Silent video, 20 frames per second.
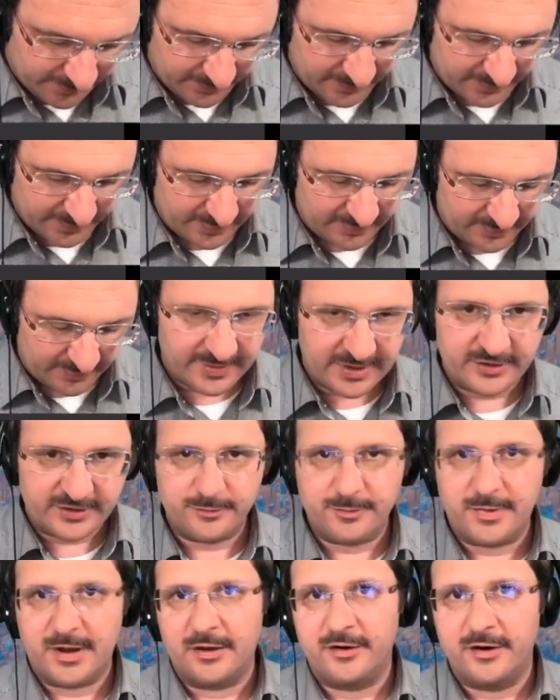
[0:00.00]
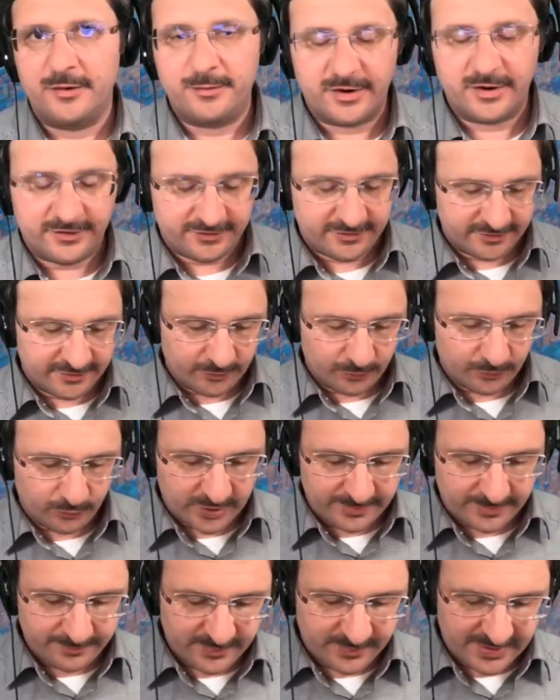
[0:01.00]
Here, that's bounded by 0 and
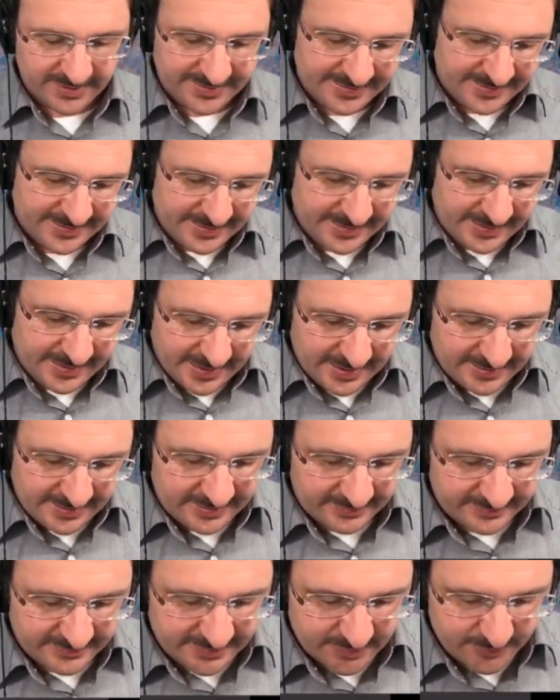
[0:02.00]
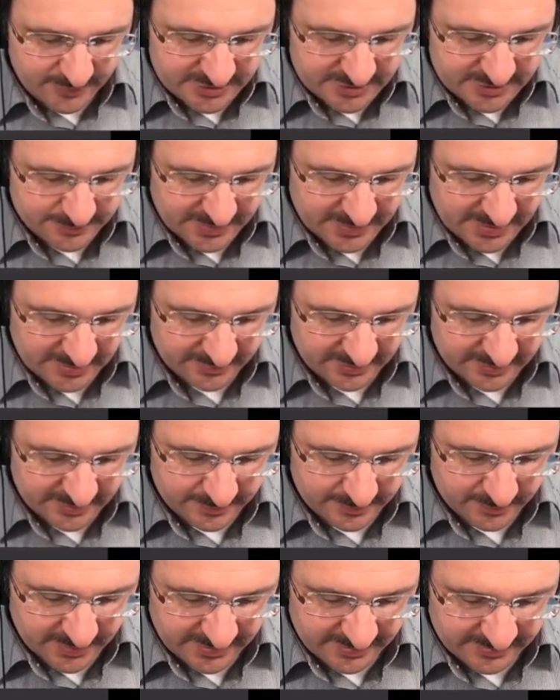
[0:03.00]
1. And x2 is bounded
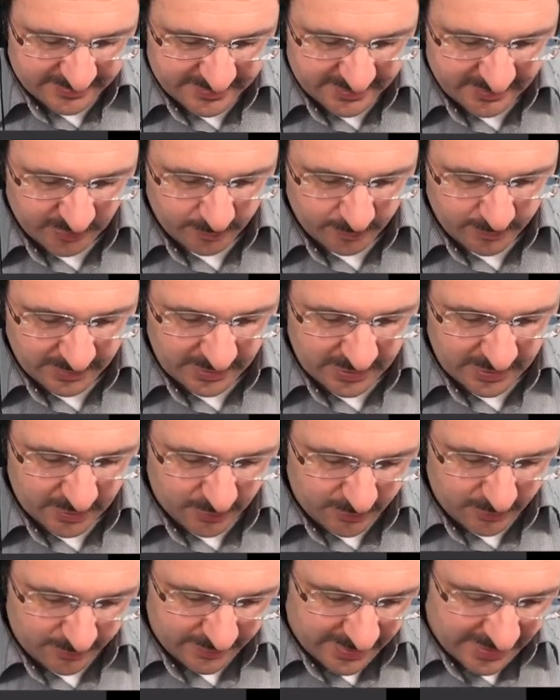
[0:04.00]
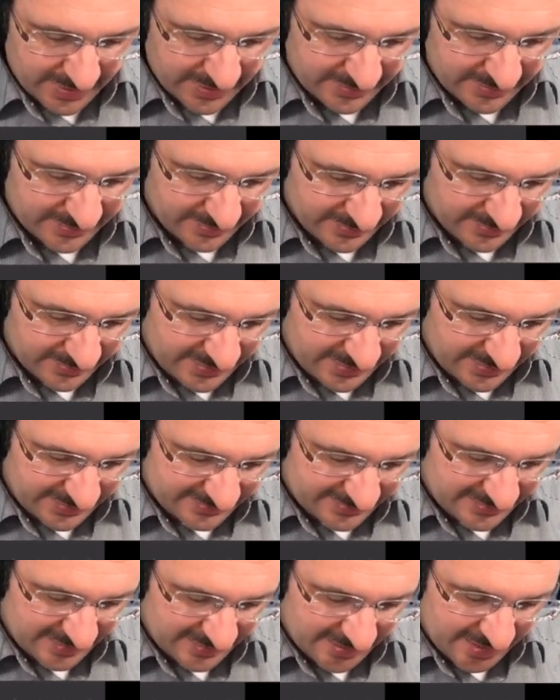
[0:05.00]
by 0 below, and
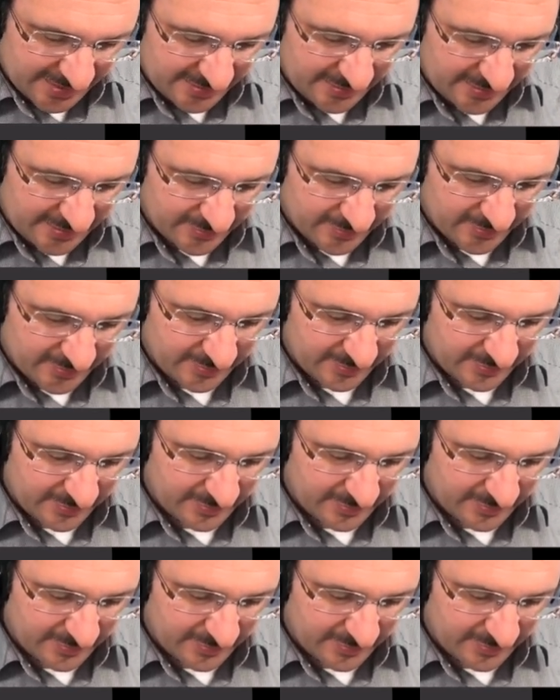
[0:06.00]
this line here,